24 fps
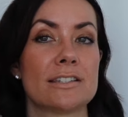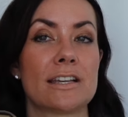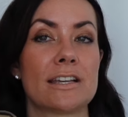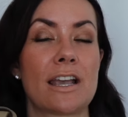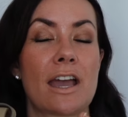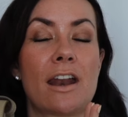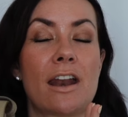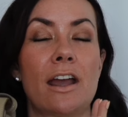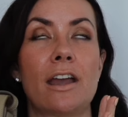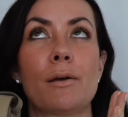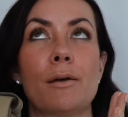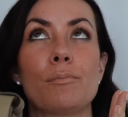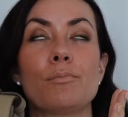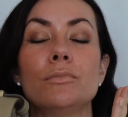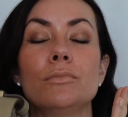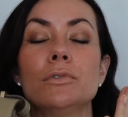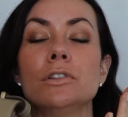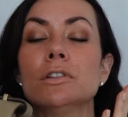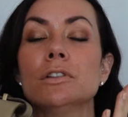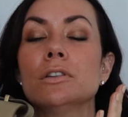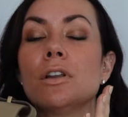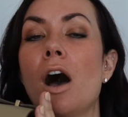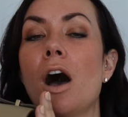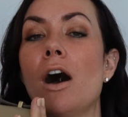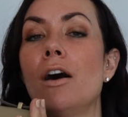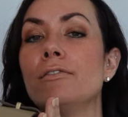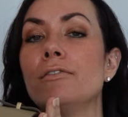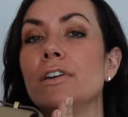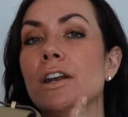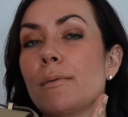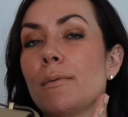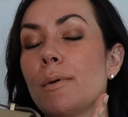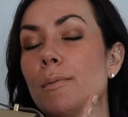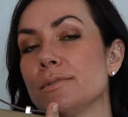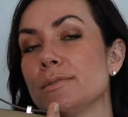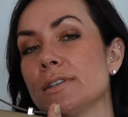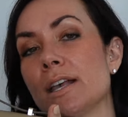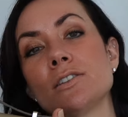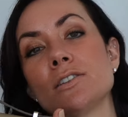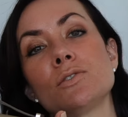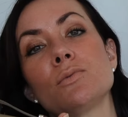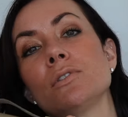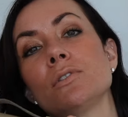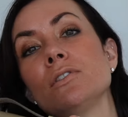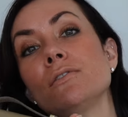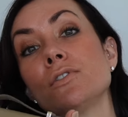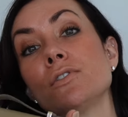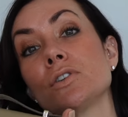again, I love and I'm obsessed
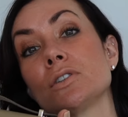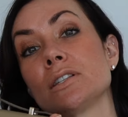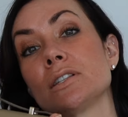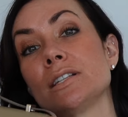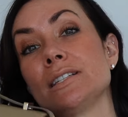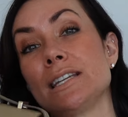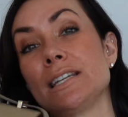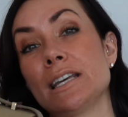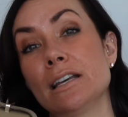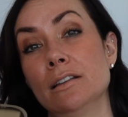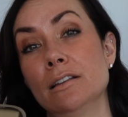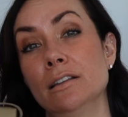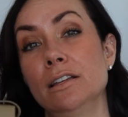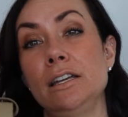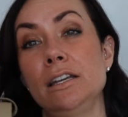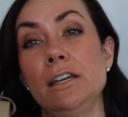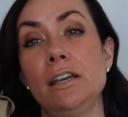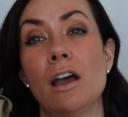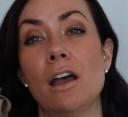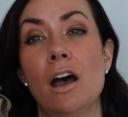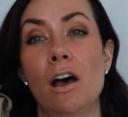with the versatility